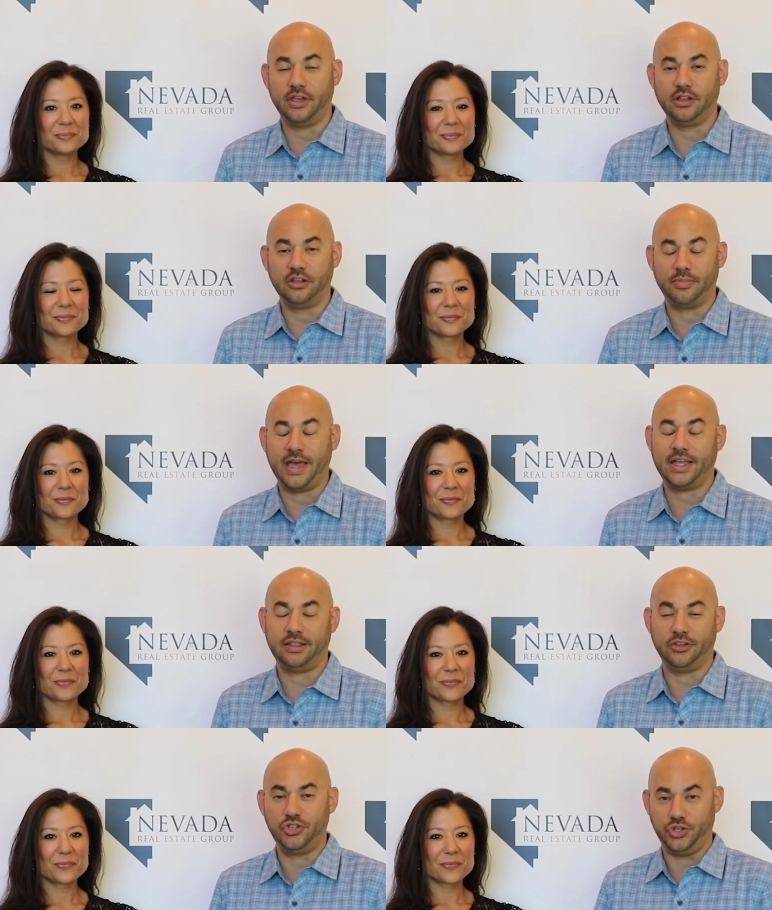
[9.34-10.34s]
Speaker 1: take a look back
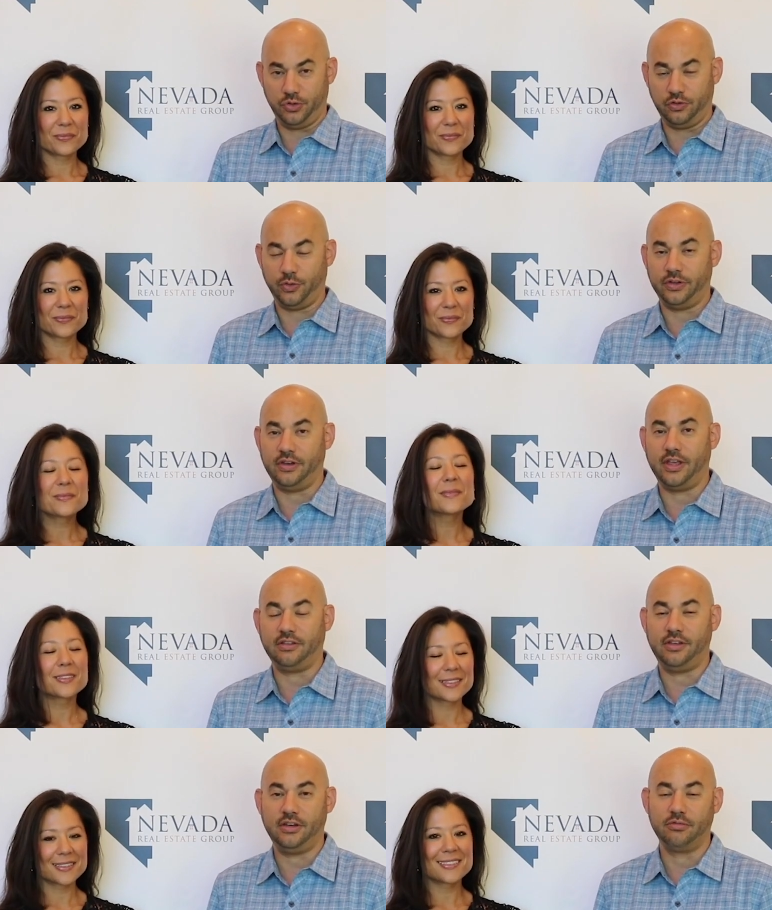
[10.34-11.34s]
at the June
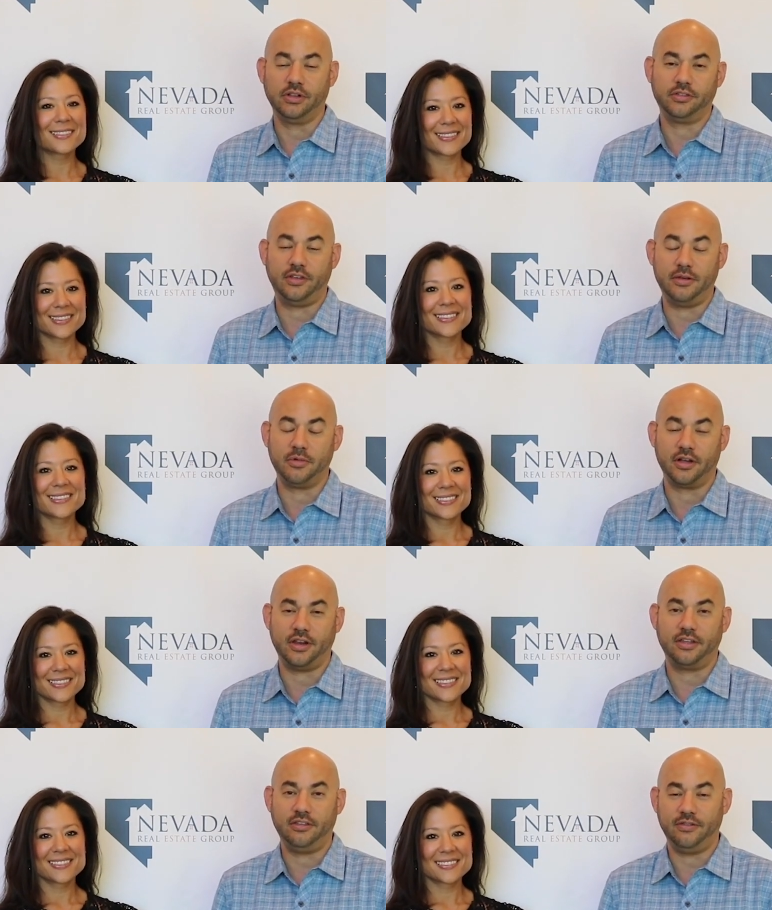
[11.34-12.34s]
2019 real estate market
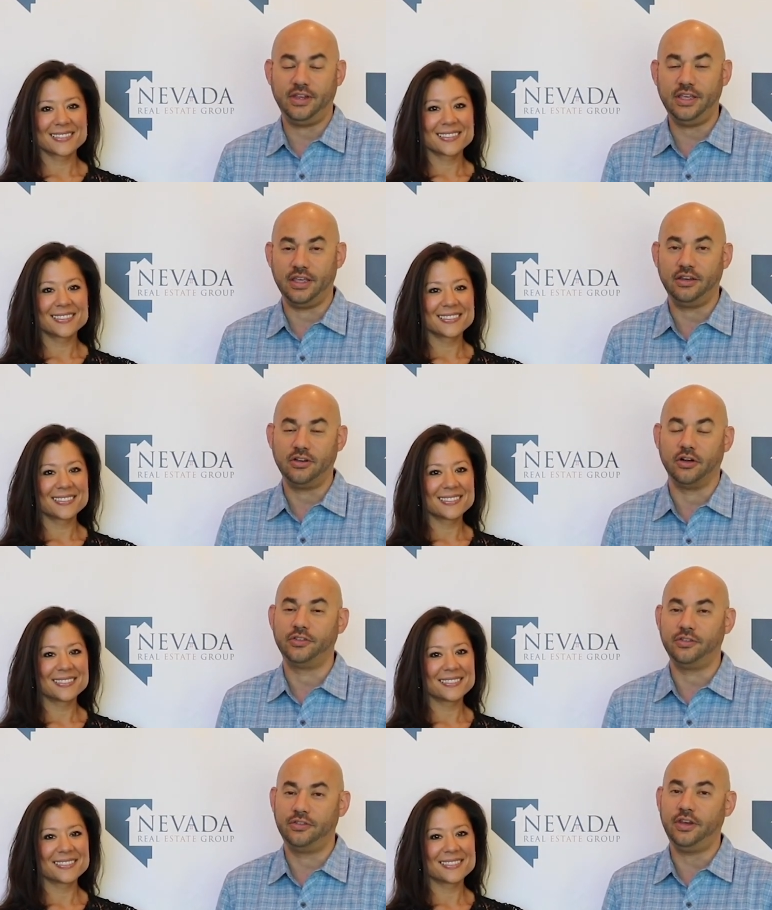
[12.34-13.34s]
activity in
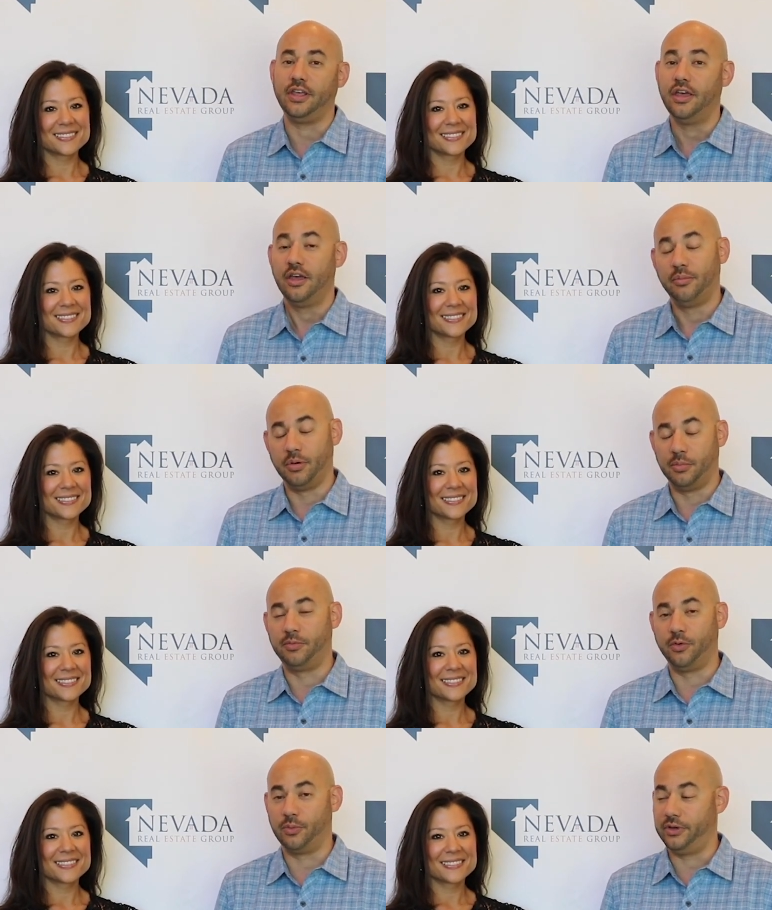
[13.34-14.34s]
Carson City. But
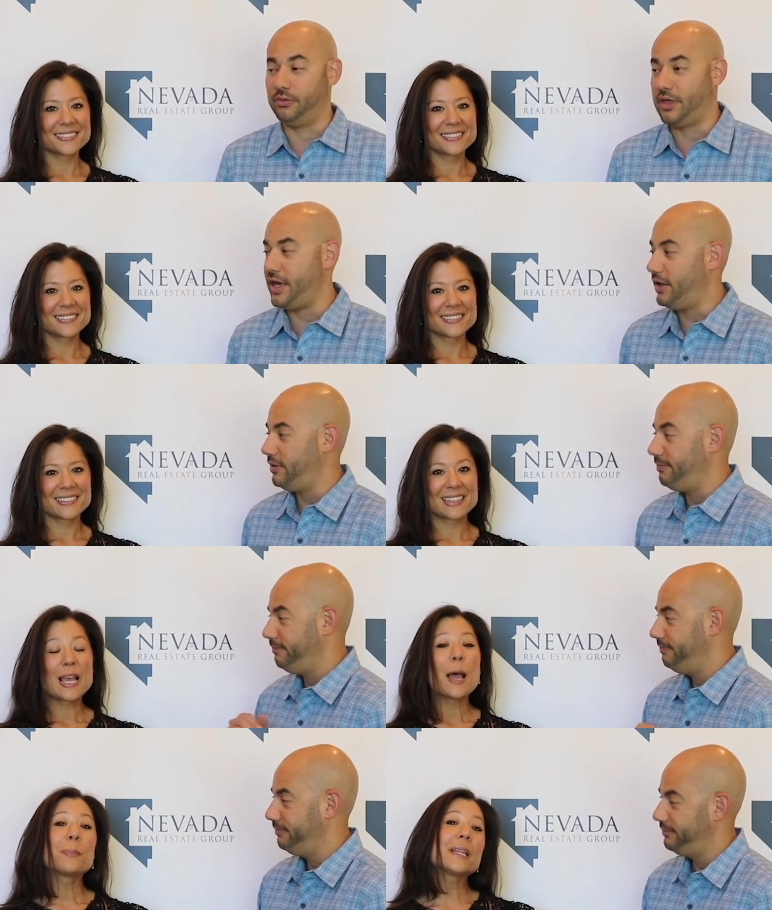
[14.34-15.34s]
before we do that,
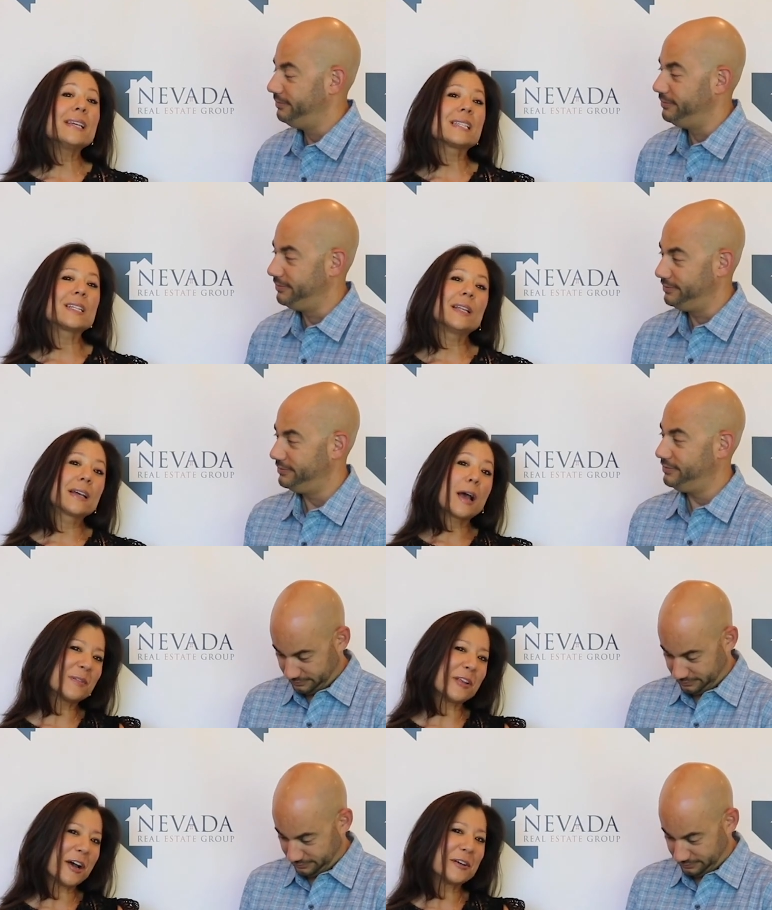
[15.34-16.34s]
Speaker 2: please click
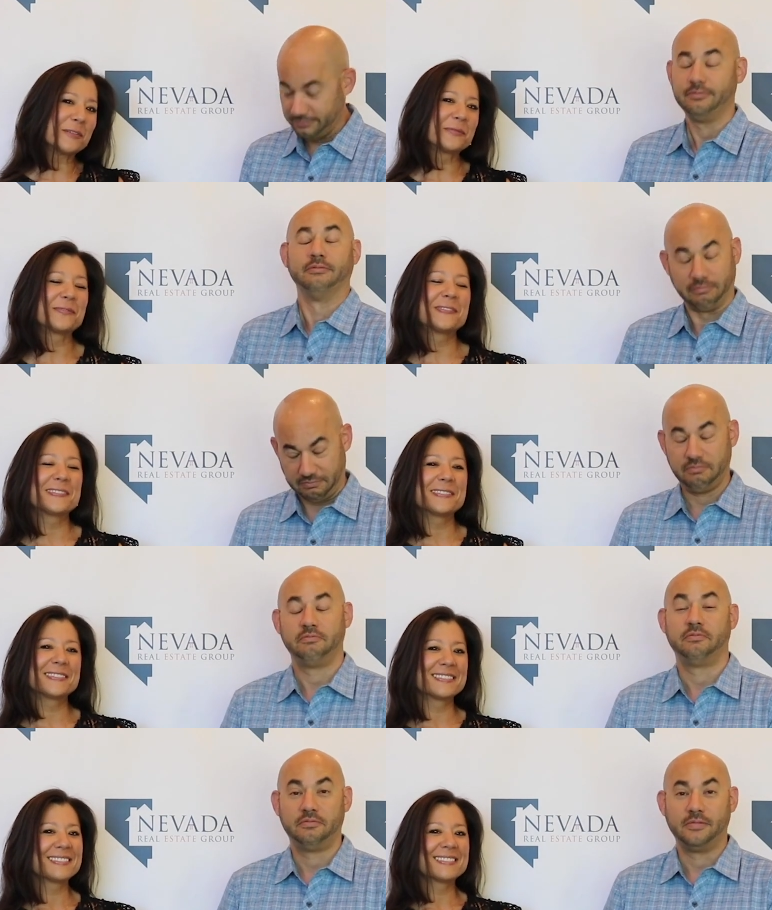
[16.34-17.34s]
below.
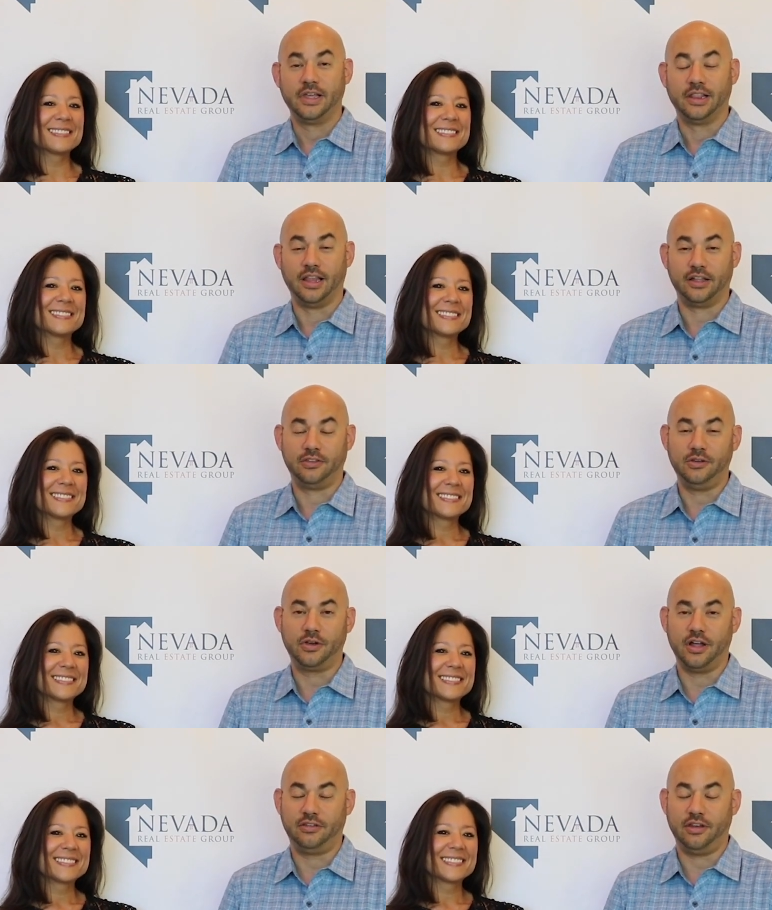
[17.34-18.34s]
Speaker 1: Lots of new
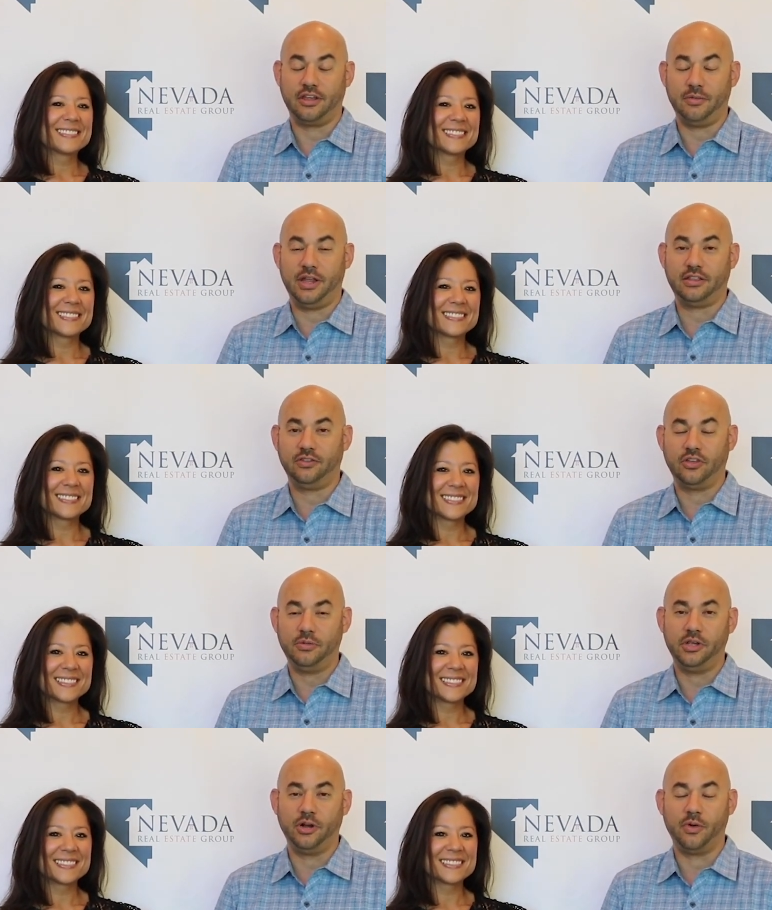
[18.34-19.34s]
content coming out this summer.
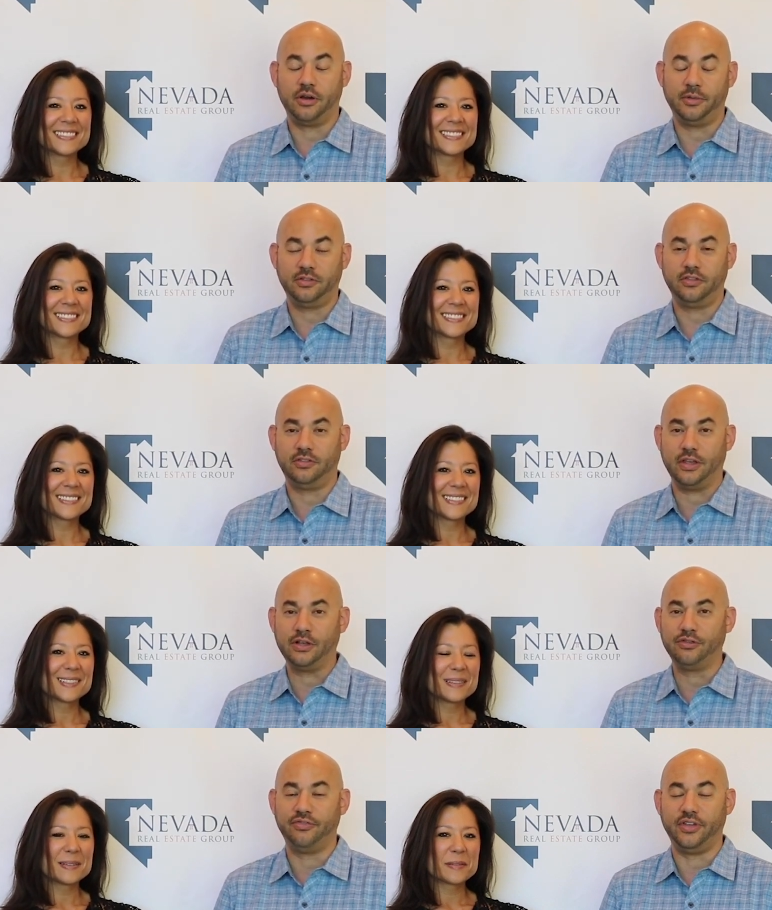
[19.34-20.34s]
You don't want to miss a
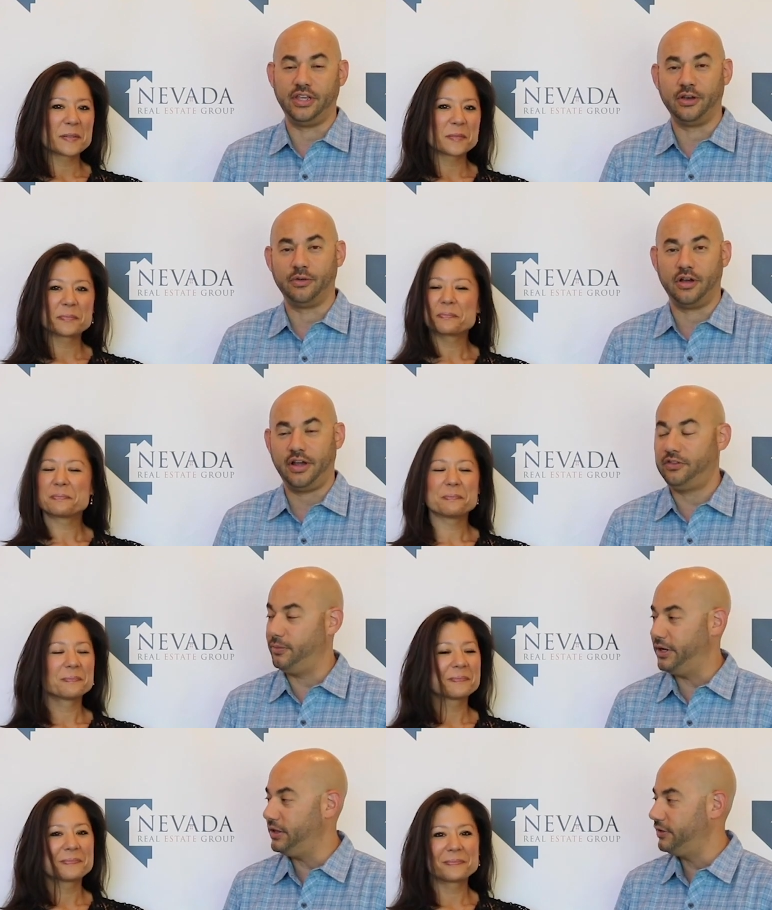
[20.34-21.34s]
single video. All right, Sabrina,